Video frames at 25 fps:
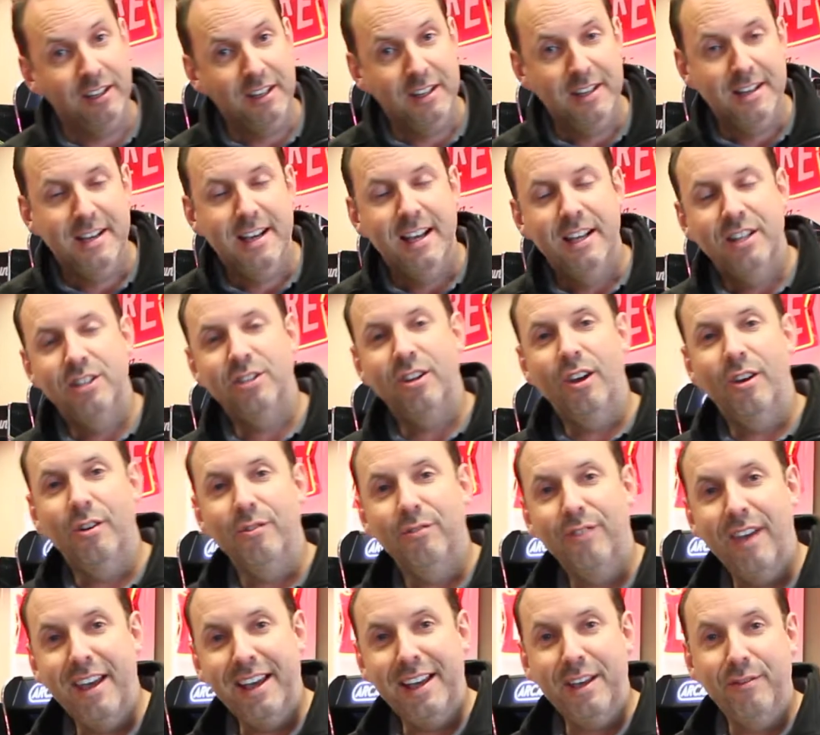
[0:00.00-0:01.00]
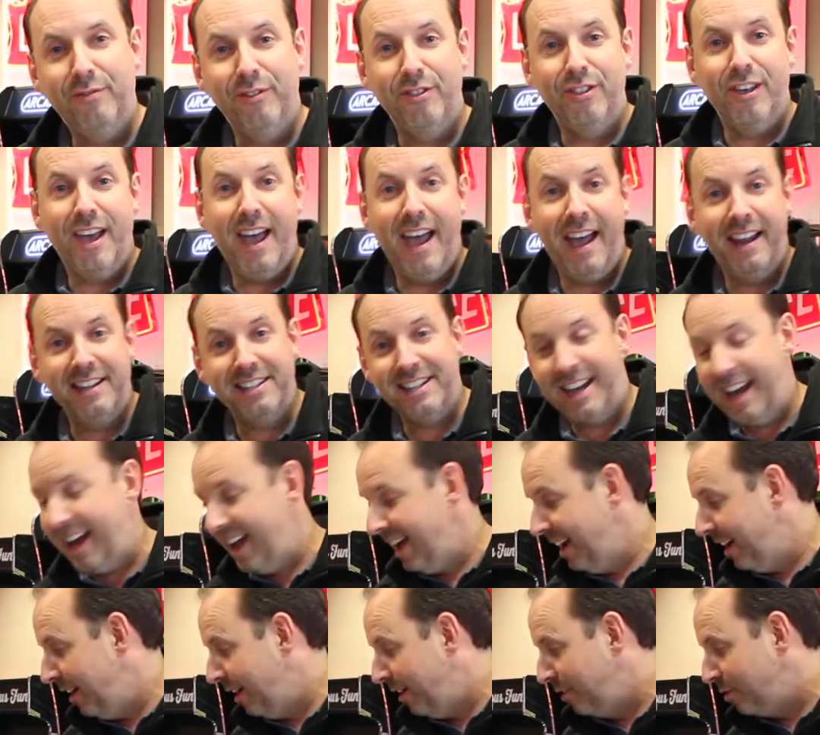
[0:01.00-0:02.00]
So thank you for that.
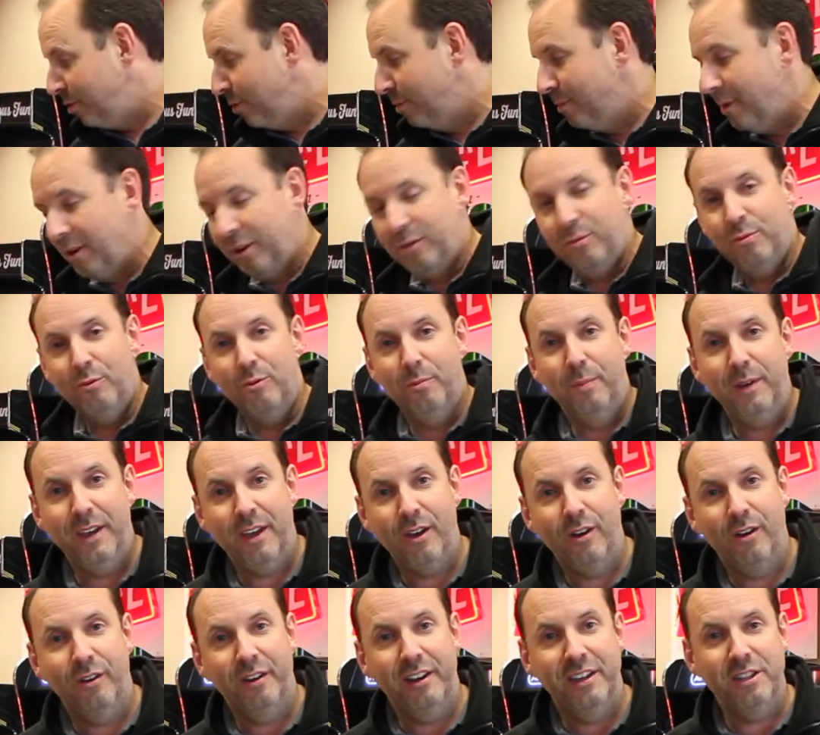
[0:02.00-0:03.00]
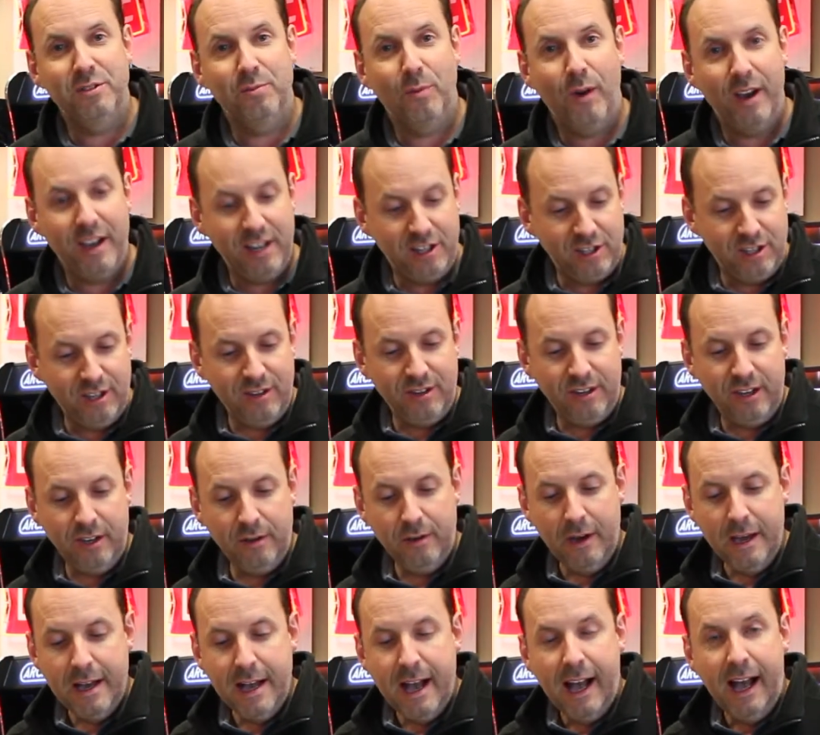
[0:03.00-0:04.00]
Your mug will be on its way to
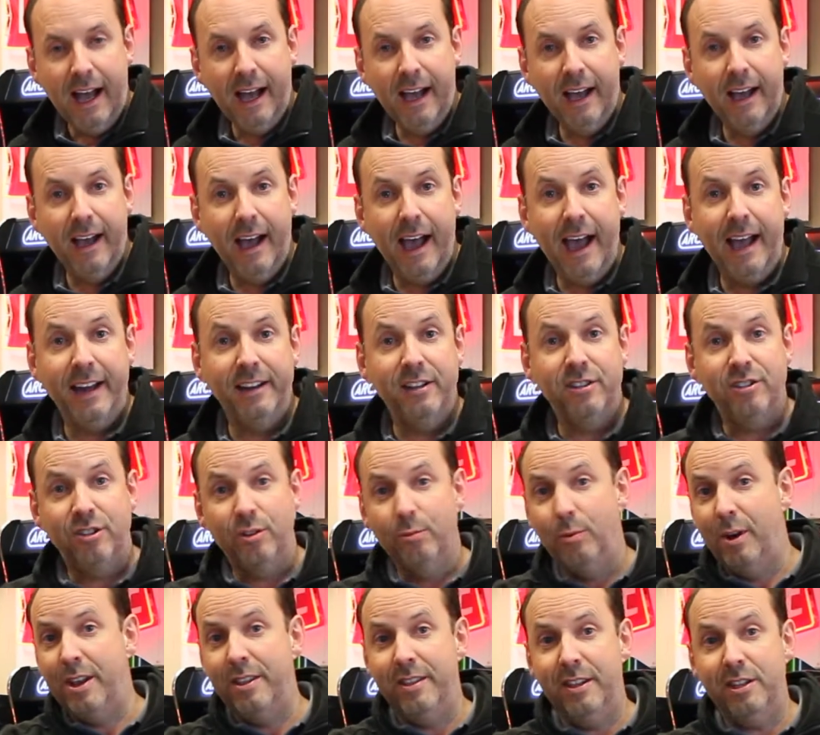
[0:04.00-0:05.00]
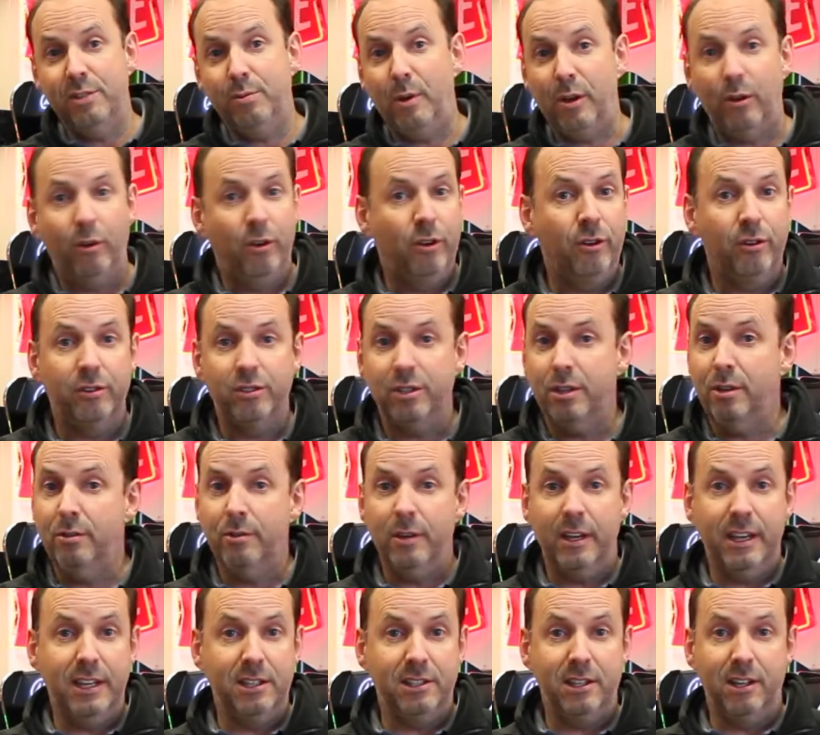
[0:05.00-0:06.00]
you. And to win this week, all you got
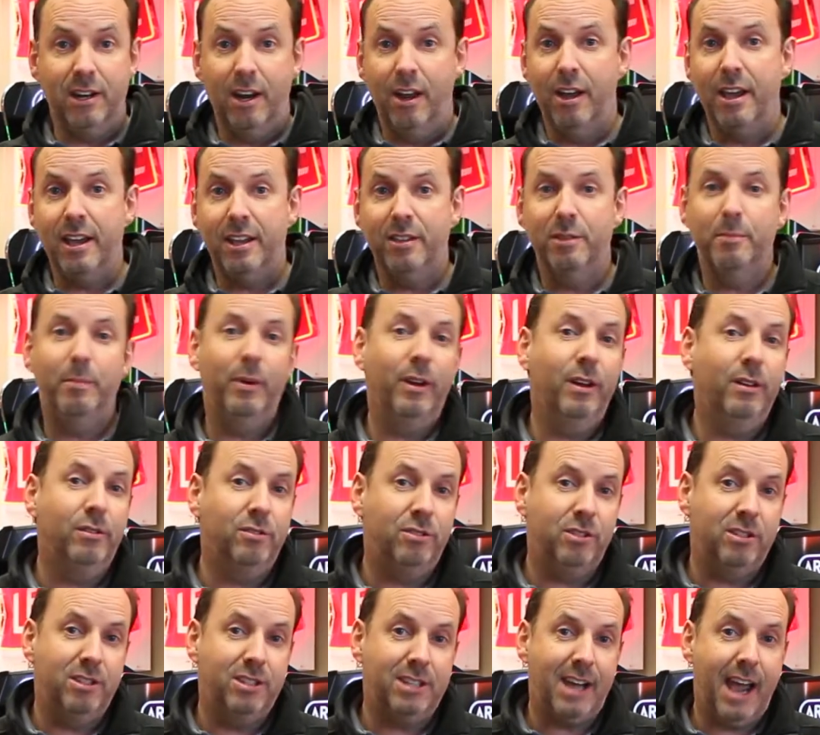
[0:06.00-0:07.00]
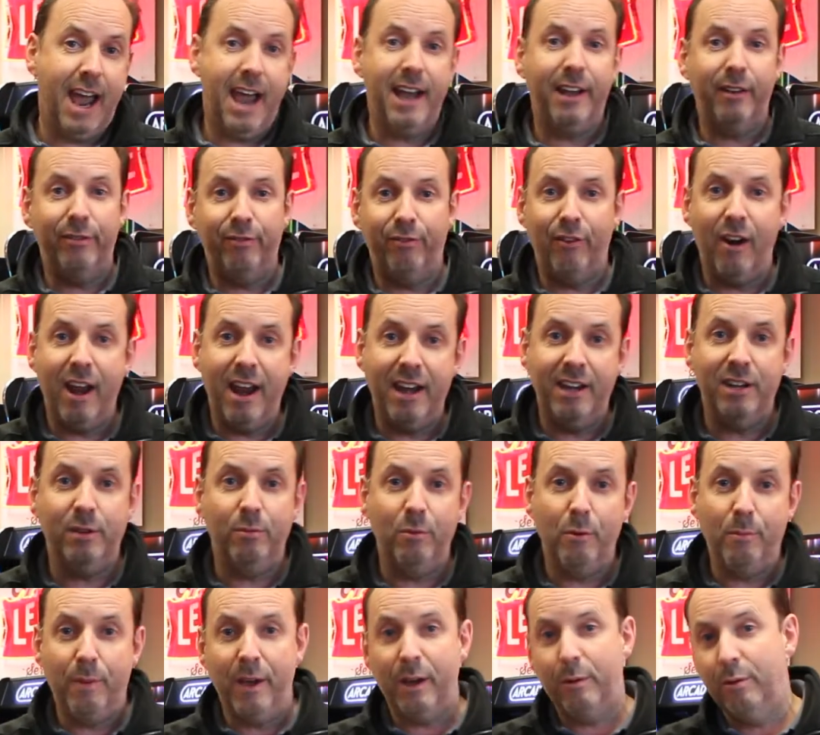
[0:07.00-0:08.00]
to do is like the post, tag a friend,
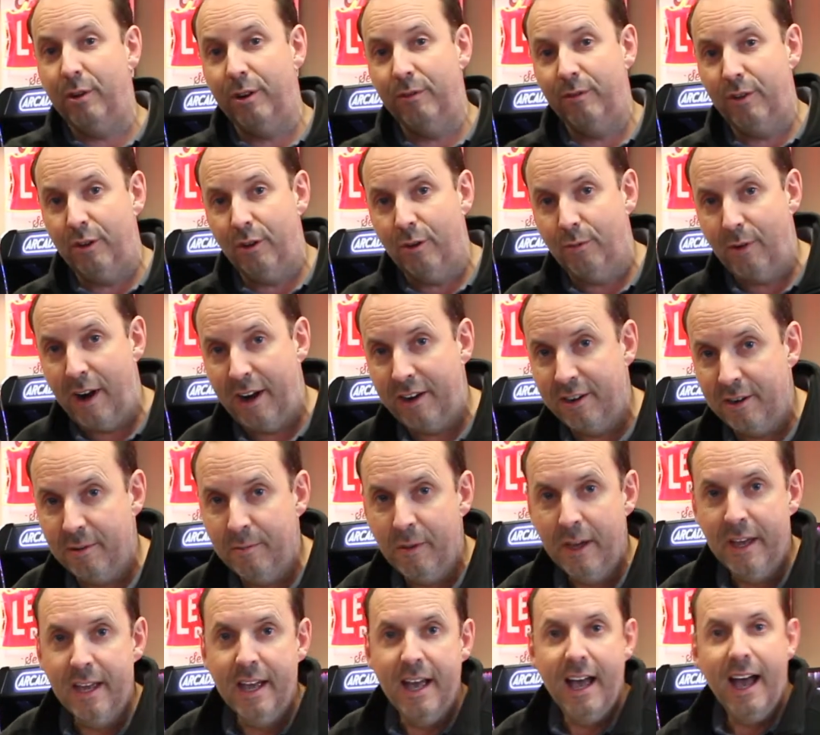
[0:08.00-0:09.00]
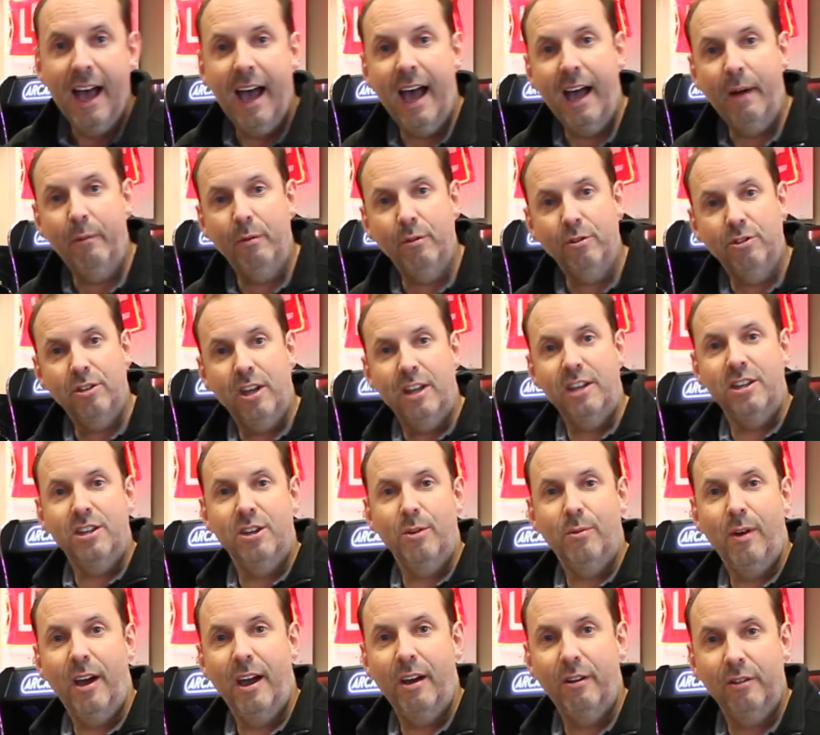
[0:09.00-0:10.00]
and we'll pick one of you at random, and we'll send
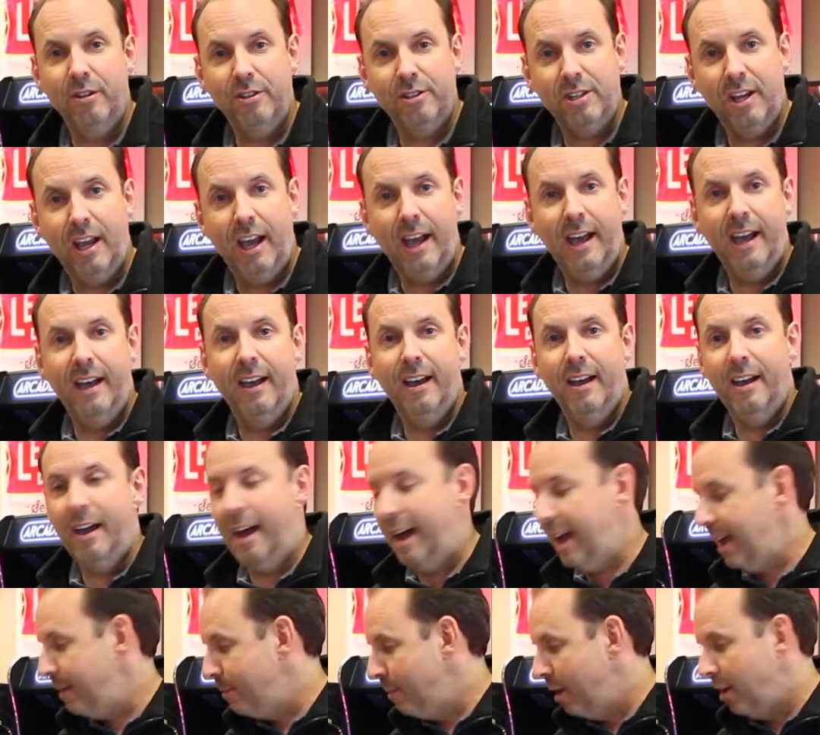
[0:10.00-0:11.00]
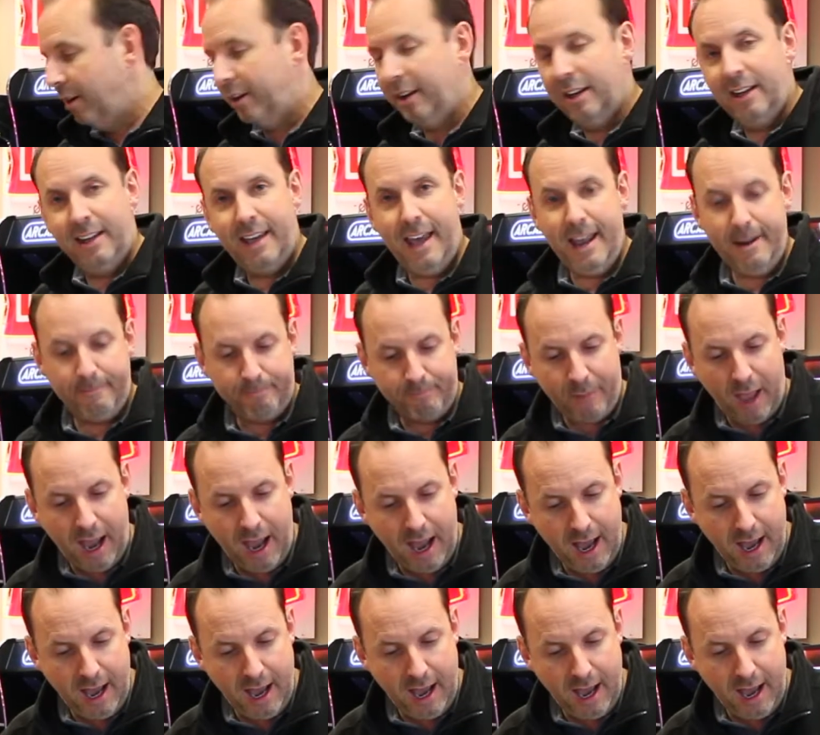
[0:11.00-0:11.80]
you out a mug again.